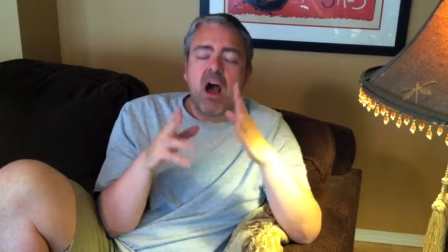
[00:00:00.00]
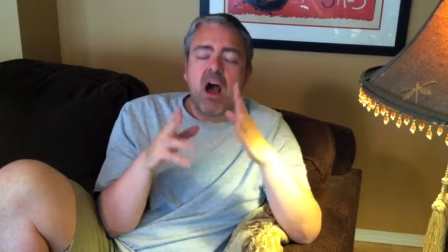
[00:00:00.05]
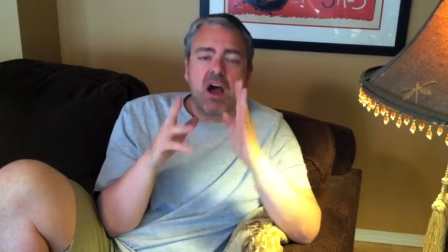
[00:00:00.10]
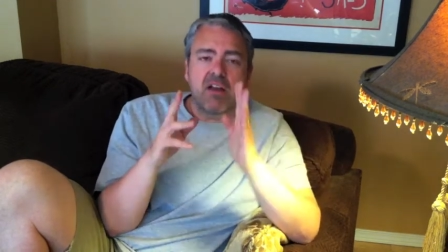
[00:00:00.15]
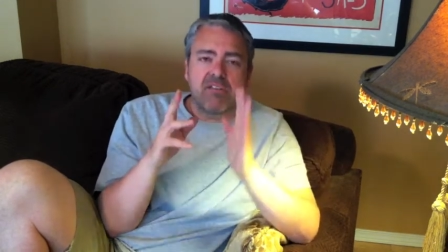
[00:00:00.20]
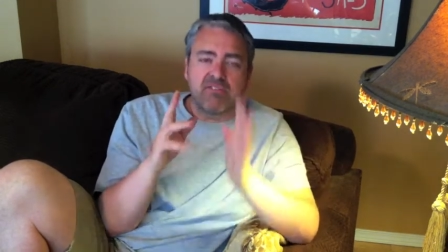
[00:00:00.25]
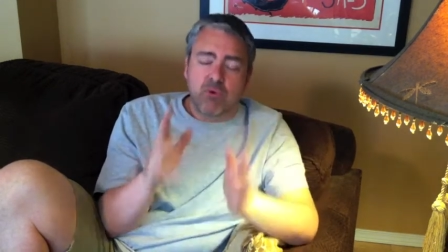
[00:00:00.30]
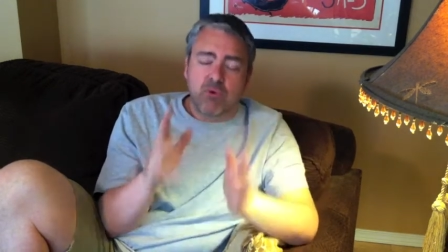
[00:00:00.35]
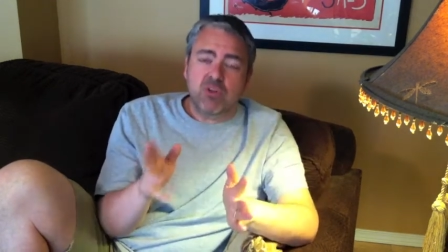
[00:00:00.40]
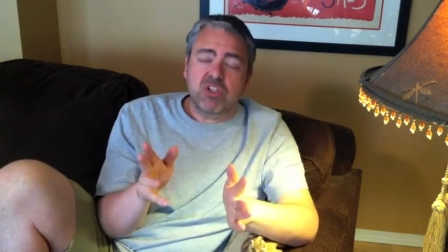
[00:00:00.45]

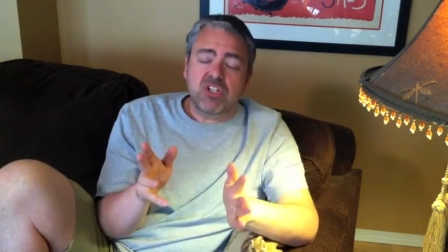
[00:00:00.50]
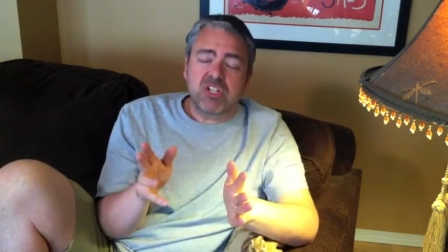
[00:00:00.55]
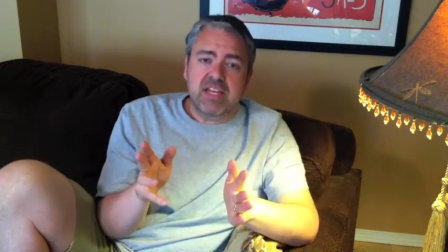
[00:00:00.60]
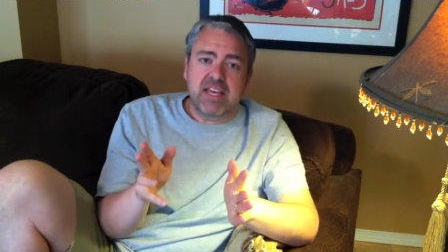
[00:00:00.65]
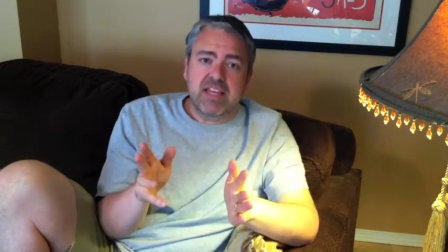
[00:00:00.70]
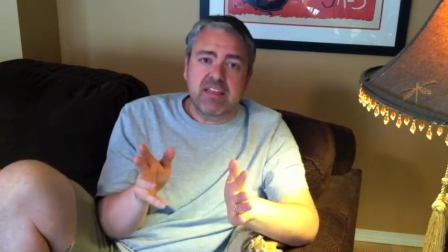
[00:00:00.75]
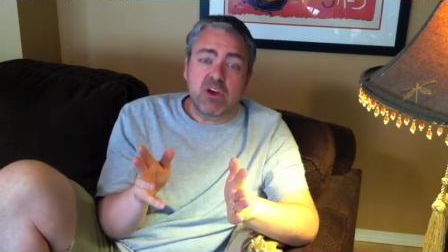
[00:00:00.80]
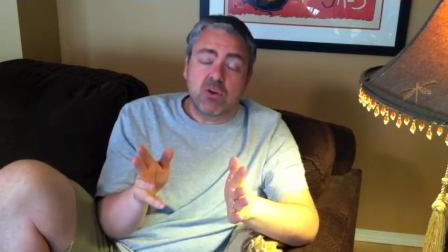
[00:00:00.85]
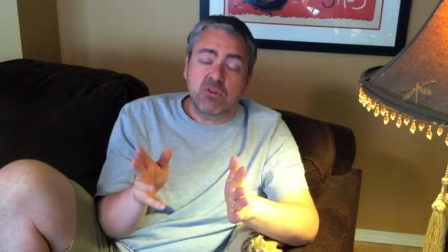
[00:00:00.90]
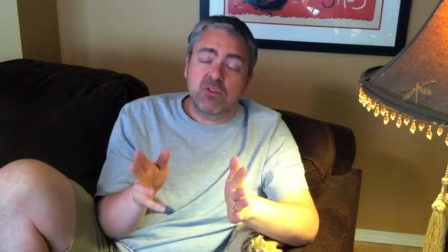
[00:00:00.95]

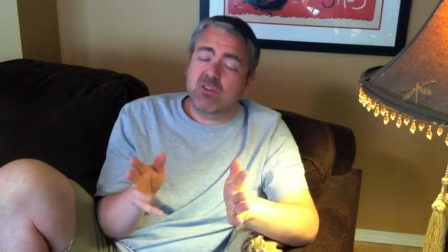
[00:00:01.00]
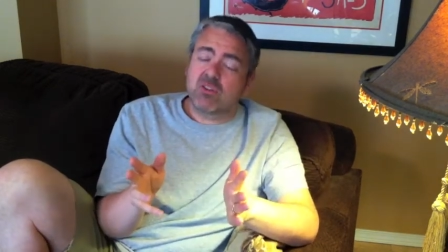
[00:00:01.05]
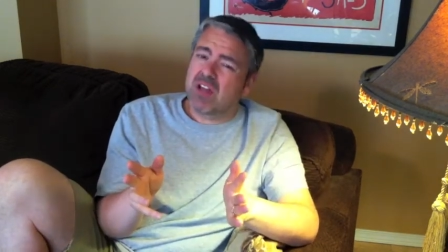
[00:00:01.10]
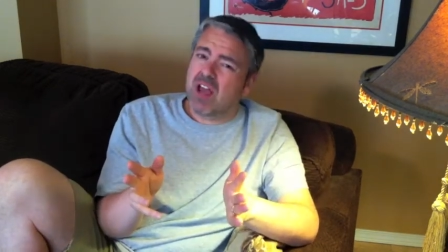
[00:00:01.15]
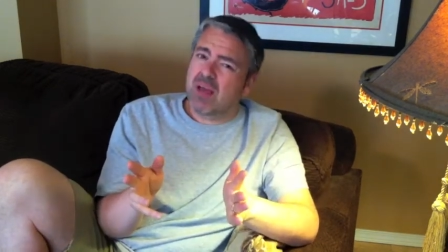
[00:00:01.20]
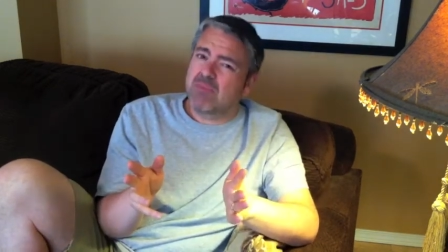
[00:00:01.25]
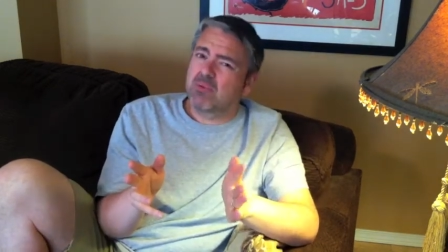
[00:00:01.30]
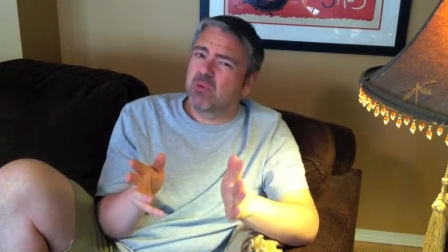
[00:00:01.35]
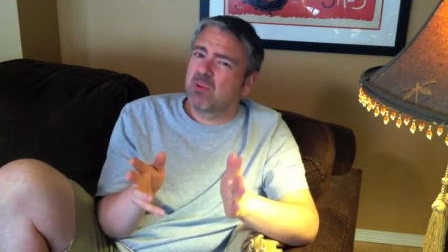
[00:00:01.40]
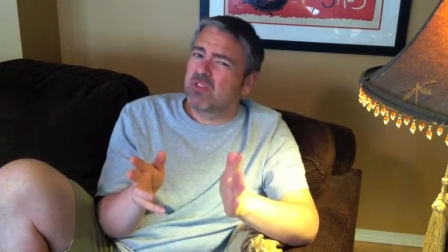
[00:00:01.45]
unfortunately, those are
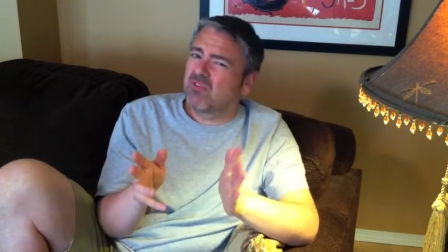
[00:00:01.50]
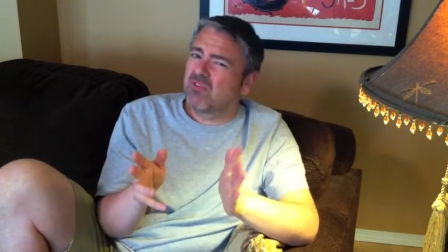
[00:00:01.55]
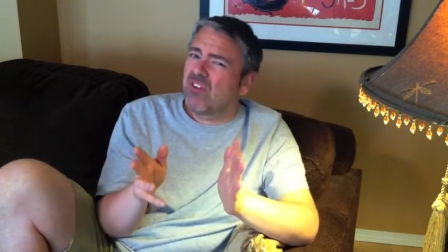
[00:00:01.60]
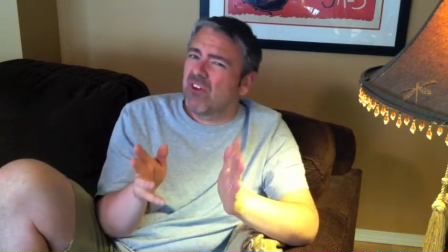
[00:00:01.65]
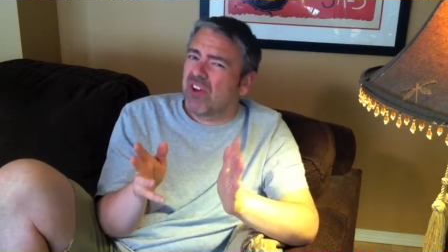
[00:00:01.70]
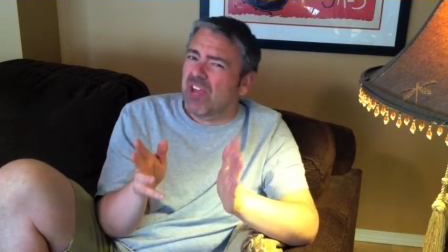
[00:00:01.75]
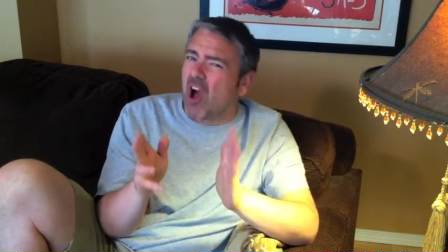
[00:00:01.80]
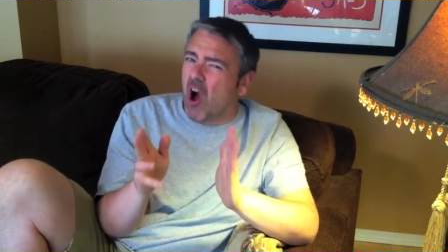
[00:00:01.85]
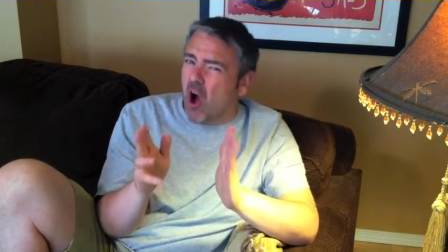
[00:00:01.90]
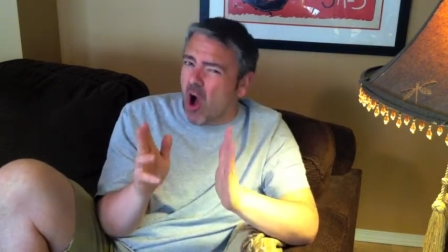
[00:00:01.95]
times where it's
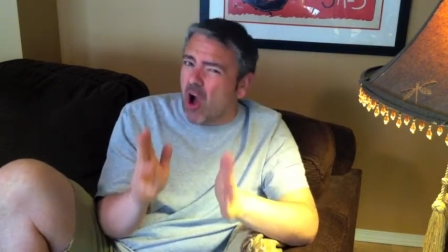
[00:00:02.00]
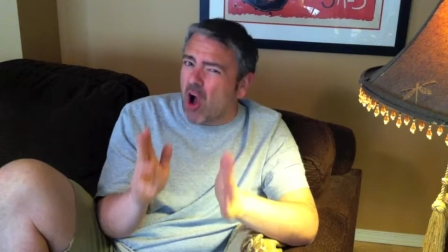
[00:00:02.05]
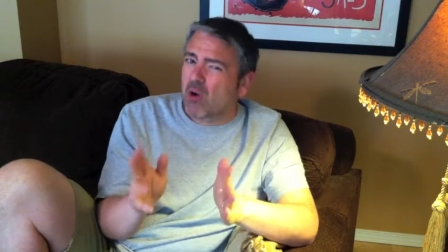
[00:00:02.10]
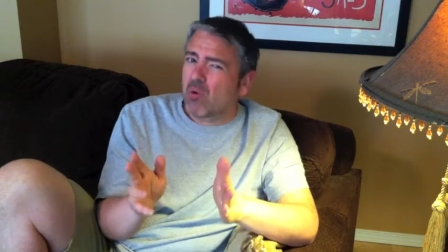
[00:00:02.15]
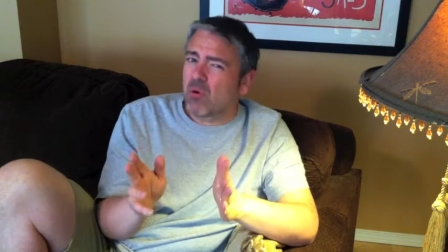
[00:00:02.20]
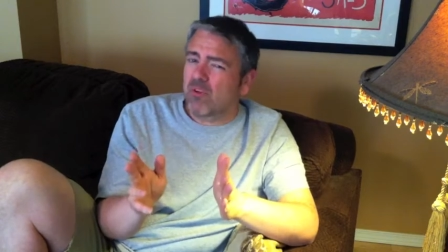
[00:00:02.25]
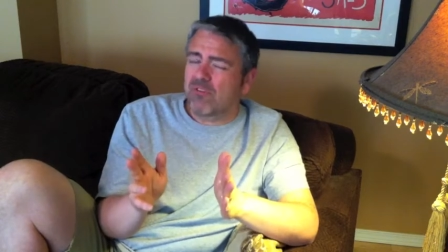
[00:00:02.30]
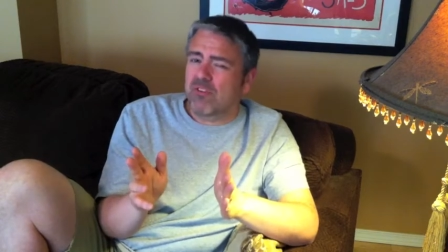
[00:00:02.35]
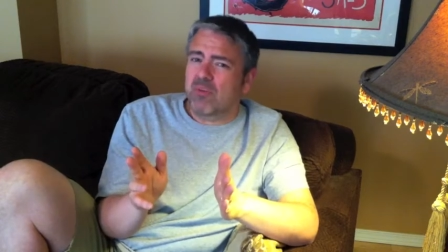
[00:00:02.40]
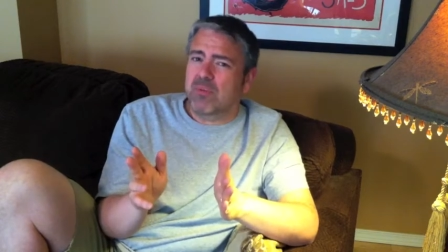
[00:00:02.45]
very
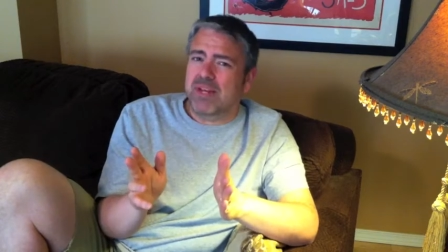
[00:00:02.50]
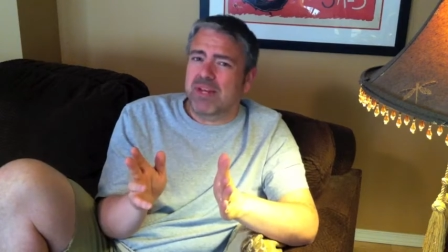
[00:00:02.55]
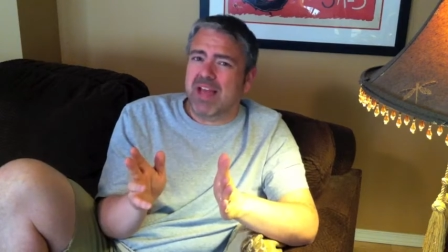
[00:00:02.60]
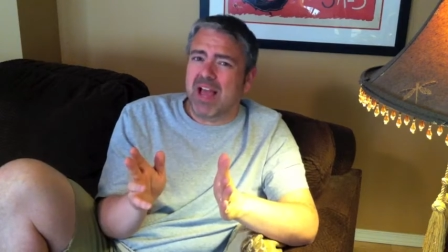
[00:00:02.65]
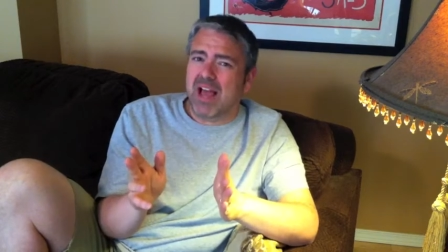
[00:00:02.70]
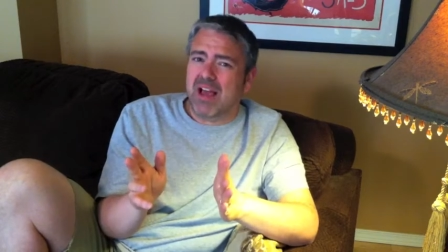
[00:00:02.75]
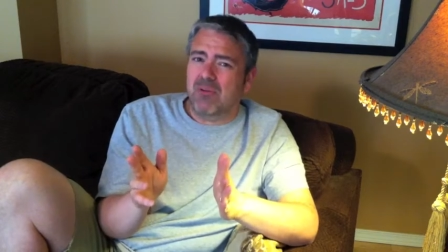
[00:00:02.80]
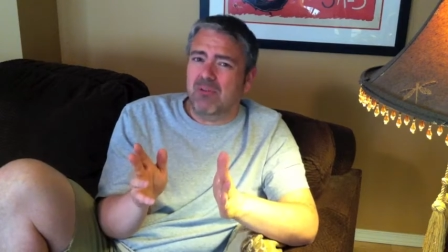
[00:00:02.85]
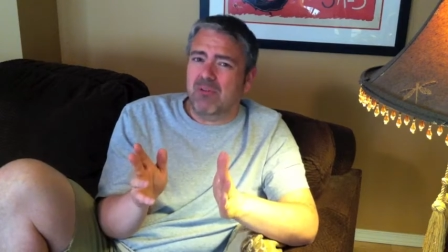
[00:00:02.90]
awkward for me to,